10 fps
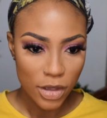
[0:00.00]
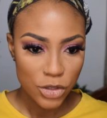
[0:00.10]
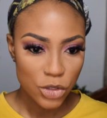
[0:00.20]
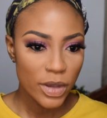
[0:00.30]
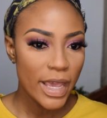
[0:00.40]

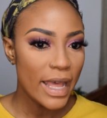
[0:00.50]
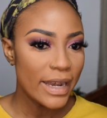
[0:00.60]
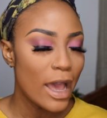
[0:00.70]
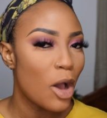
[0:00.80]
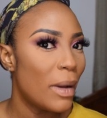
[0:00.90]
So yeah,
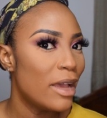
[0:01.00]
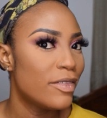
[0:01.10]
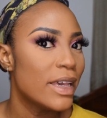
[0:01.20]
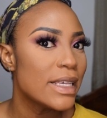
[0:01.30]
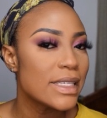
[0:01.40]
now my
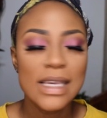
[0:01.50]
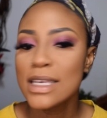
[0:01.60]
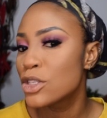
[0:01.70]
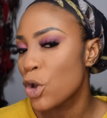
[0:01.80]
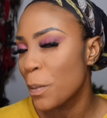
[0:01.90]
face
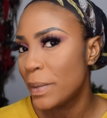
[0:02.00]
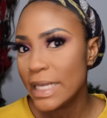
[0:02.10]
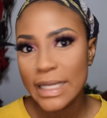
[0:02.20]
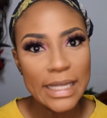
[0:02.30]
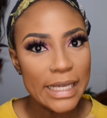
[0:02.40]
is
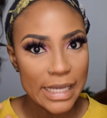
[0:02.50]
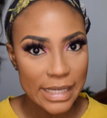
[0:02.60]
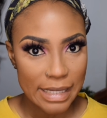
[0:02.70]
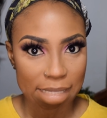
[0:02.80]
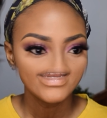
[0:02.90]
completely
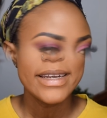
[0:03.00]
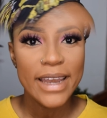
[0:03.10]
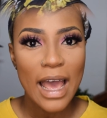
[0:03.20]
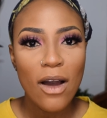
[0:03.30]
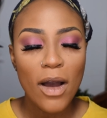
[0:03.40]
set.
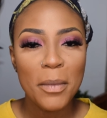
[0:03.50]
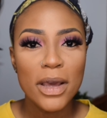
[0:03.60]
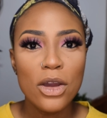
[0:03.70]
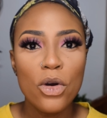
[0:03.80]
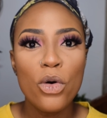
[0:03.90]
Now I'm
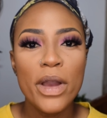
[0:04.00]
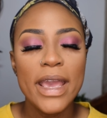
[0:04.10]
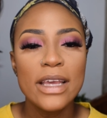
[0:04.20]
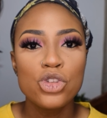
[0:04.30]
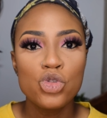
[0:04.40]
gonna go
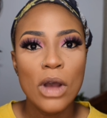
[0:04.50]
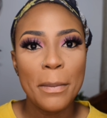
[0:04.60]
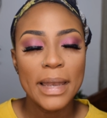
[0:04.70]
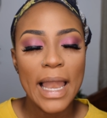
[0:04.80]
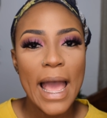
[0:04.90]
in to
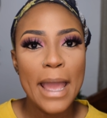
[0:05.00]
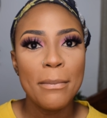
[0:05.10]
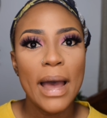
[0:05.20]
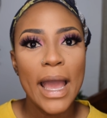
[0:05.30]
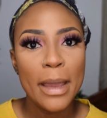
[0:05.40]
apply
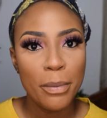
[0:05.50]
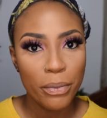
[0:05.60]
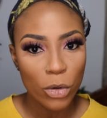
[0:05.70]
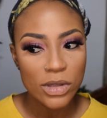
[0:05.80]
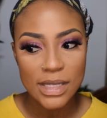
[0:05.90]
my
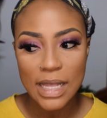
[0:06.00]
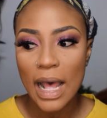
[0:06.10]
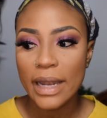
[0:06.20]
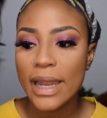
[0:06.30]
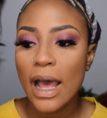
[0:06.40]

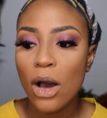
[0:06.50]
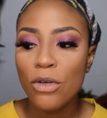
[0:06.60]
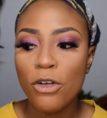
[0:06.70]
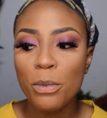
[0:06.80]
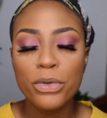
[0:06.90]
bronzer. Now
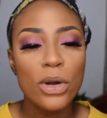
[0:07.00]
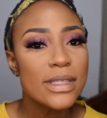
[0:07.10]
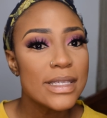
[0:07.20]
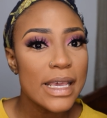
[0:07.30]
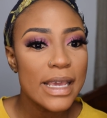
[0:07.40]
for
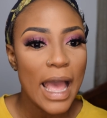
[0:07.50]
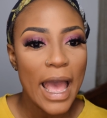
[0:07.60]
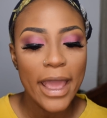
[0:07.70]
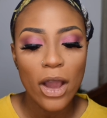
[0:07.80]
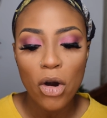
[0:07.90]
bronzing,
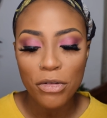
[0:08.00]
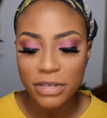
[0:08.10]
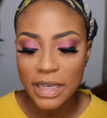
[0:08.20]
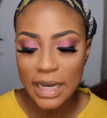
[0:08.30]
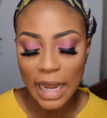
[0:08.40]
I
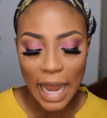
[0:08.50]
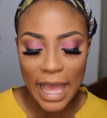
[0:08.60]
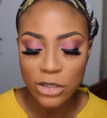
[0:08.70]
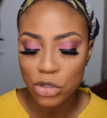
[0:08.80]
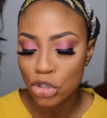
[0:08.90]
often
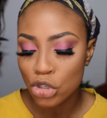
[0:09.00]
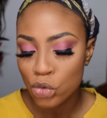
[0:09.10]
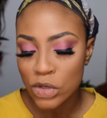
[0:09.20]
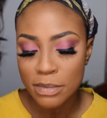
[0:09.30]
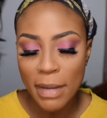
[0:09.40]
like to
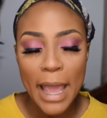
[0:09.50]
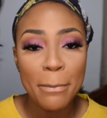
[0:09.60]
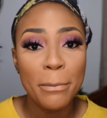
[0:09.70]
use my